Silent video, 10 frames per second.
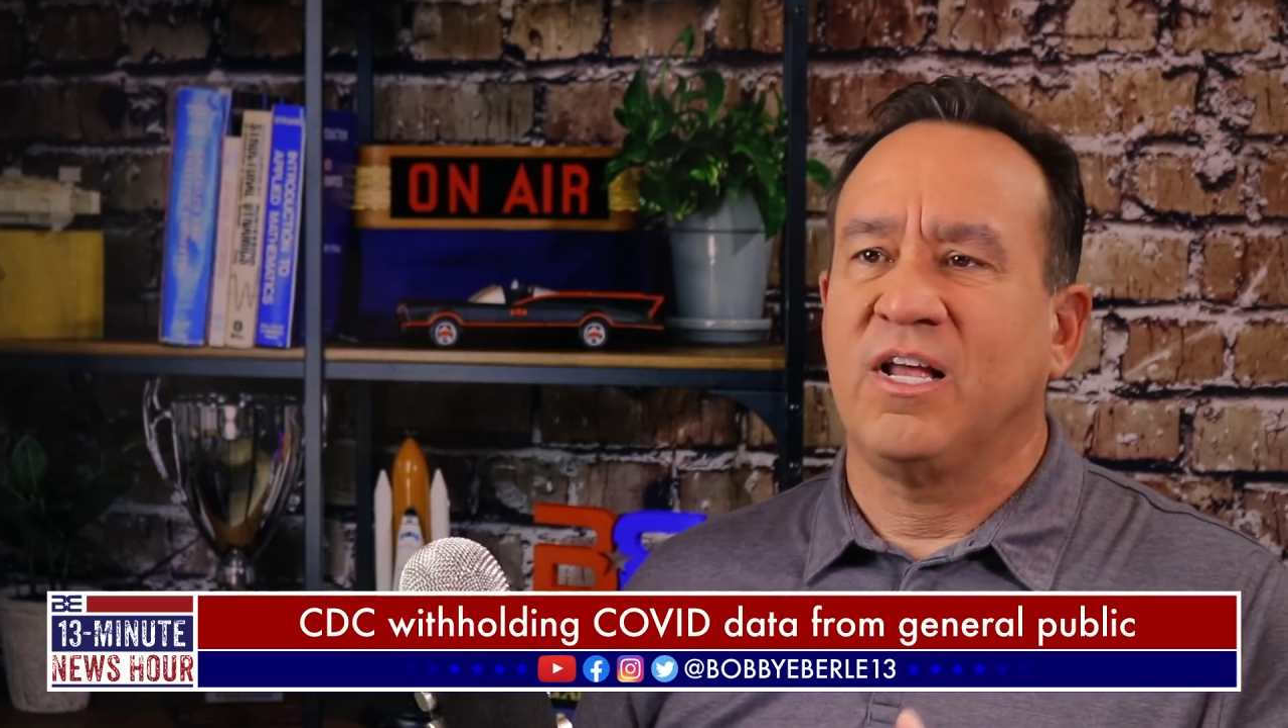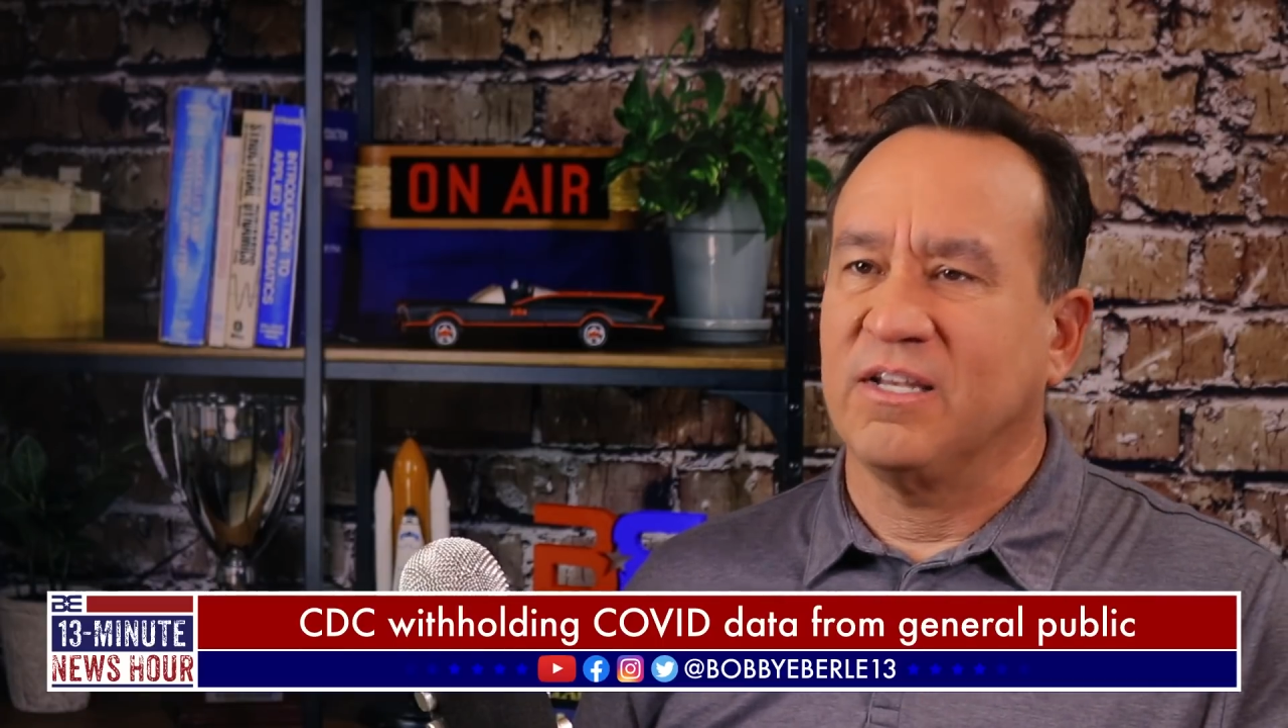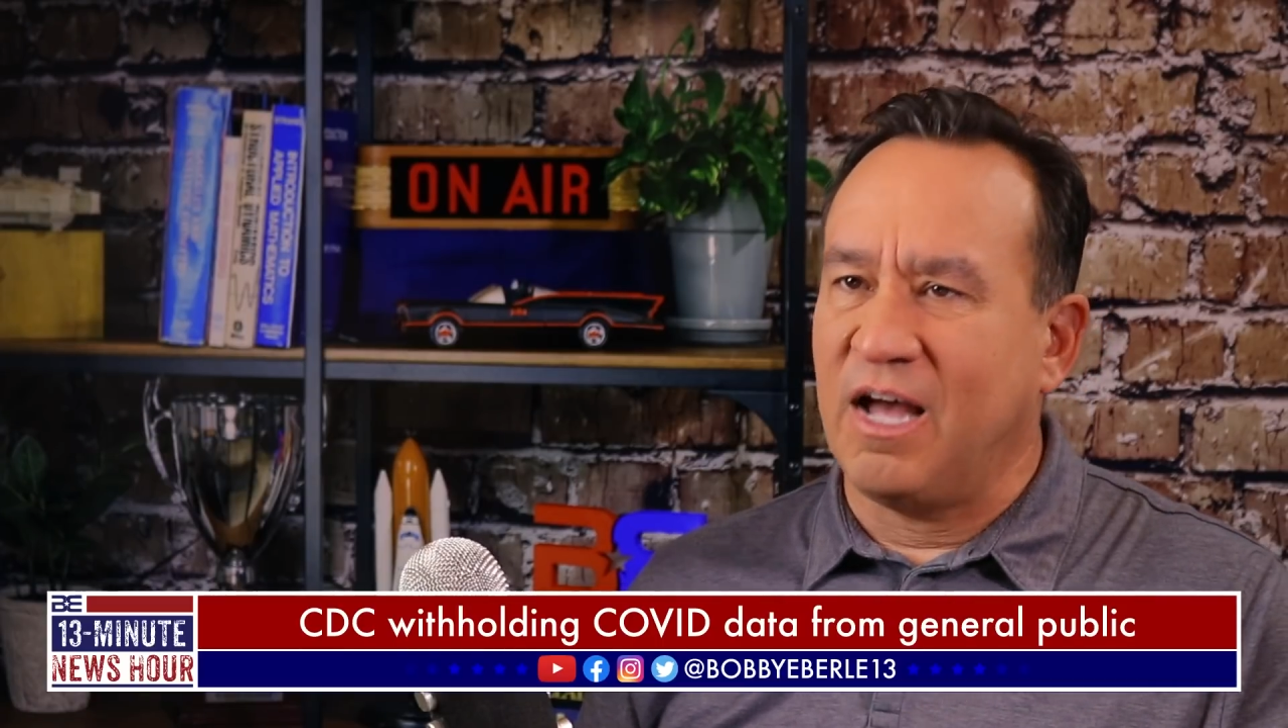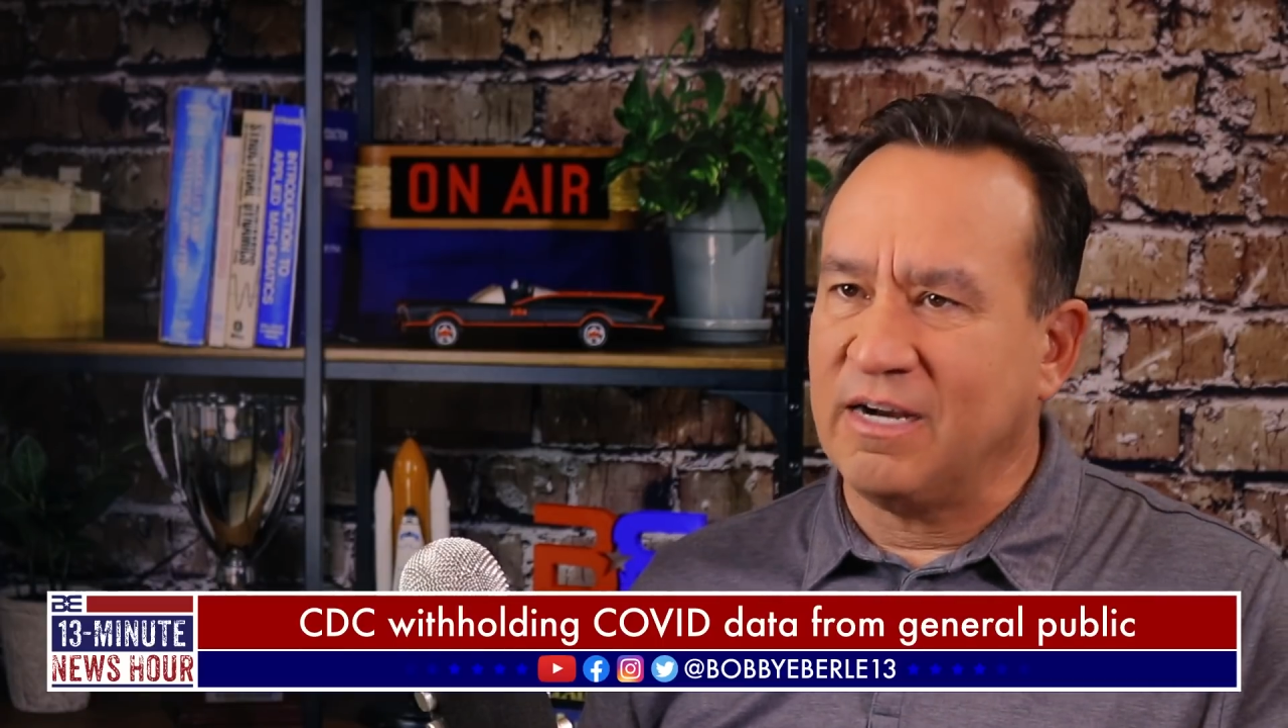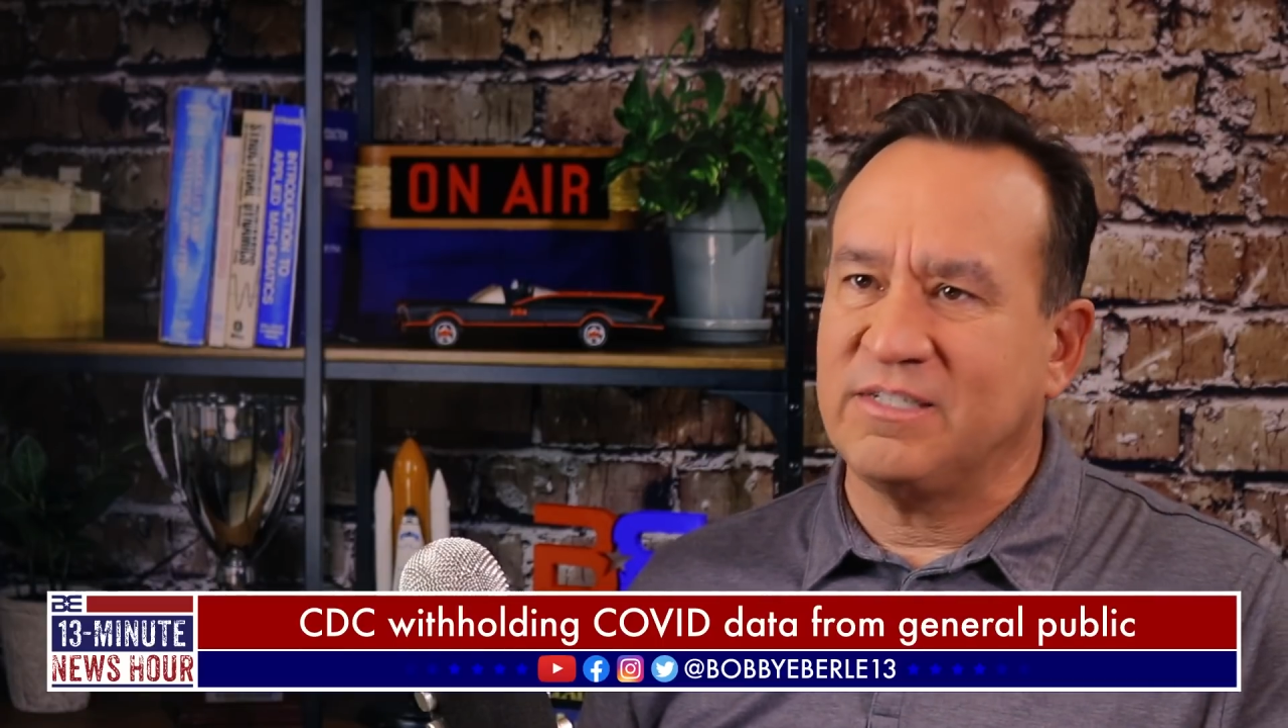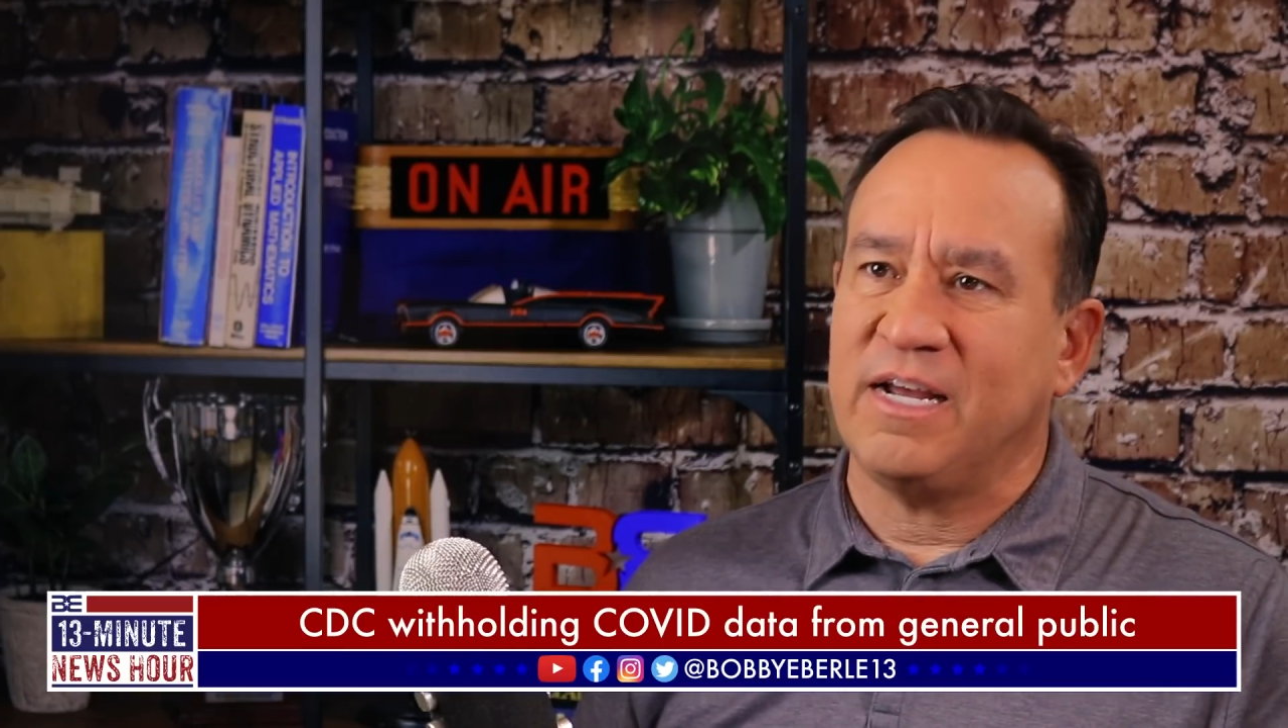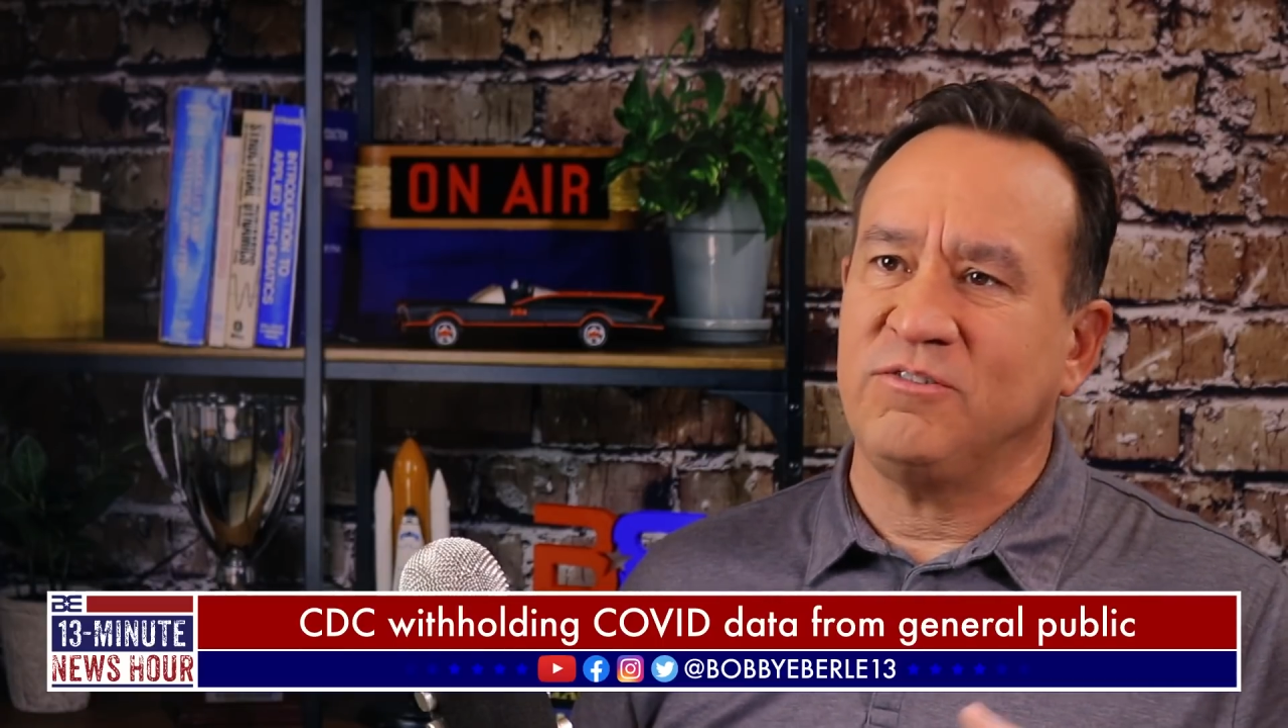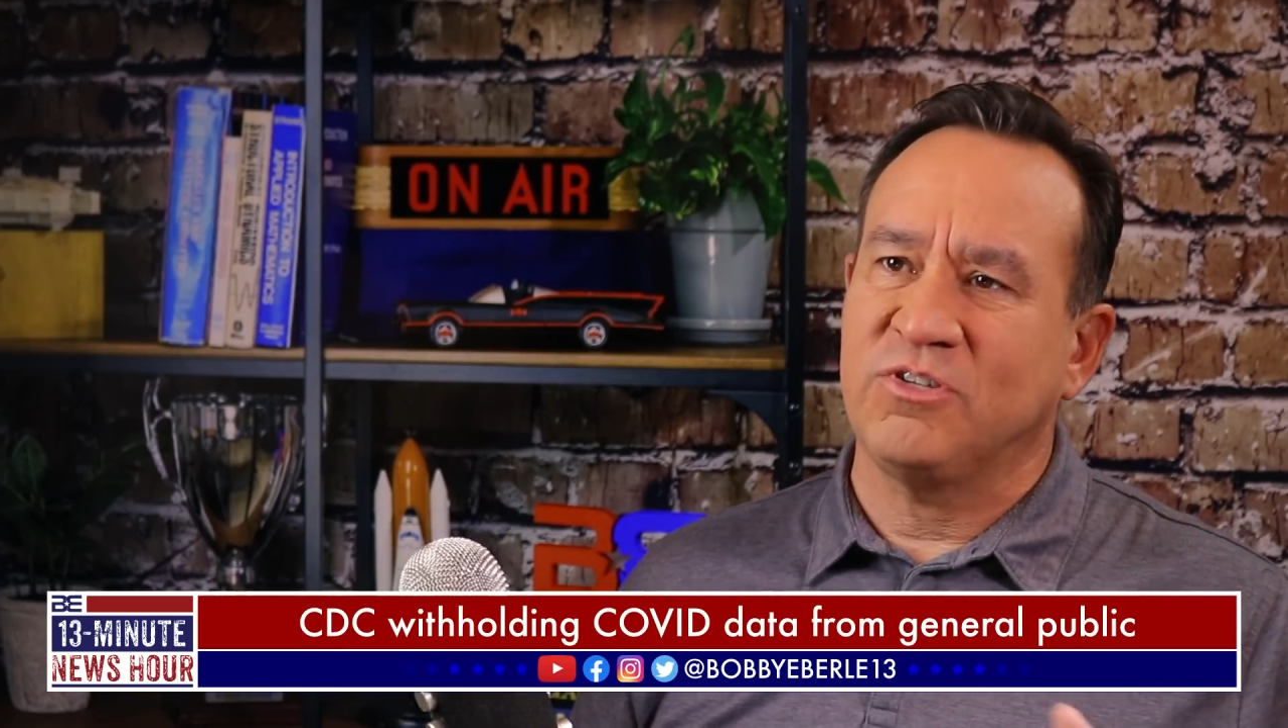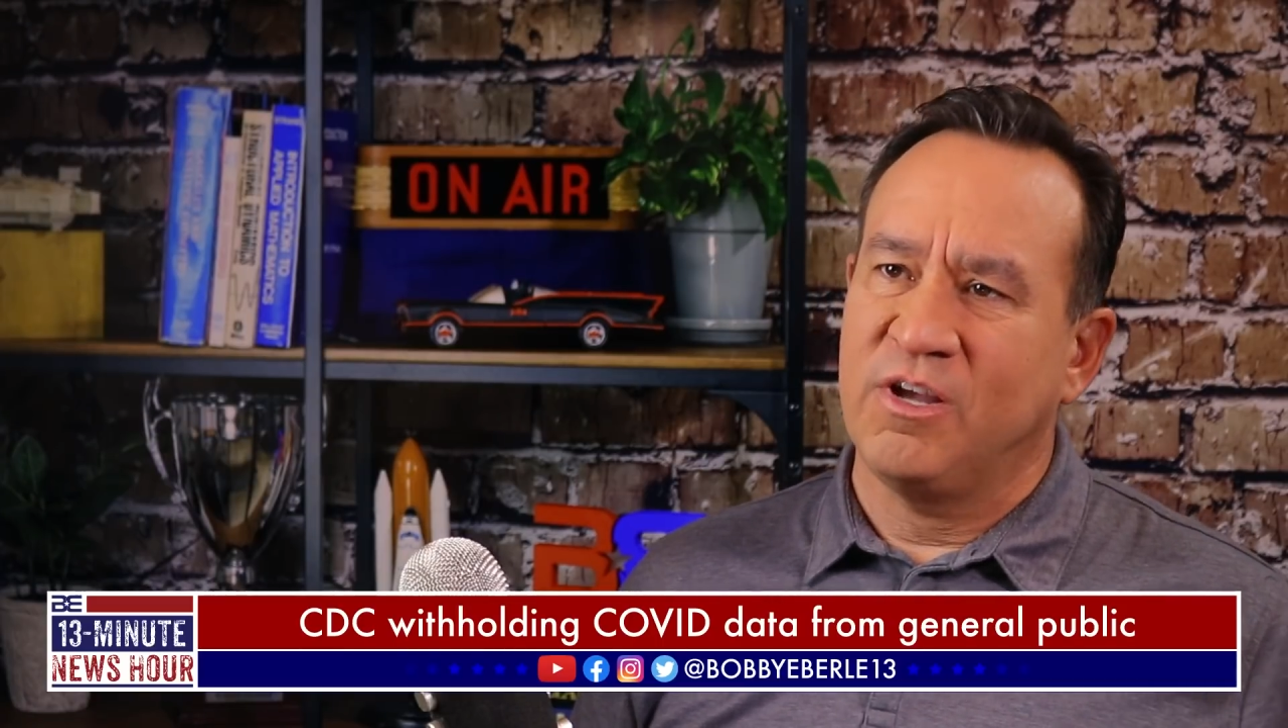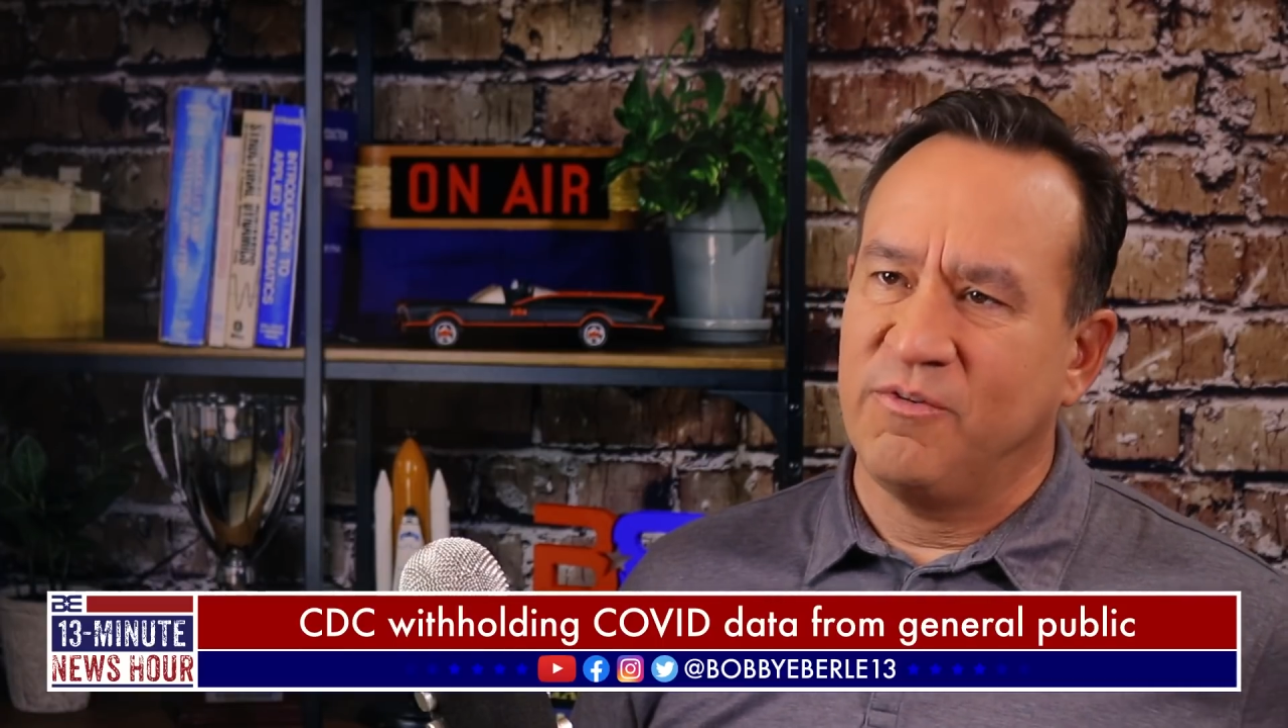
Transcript: lockdowns,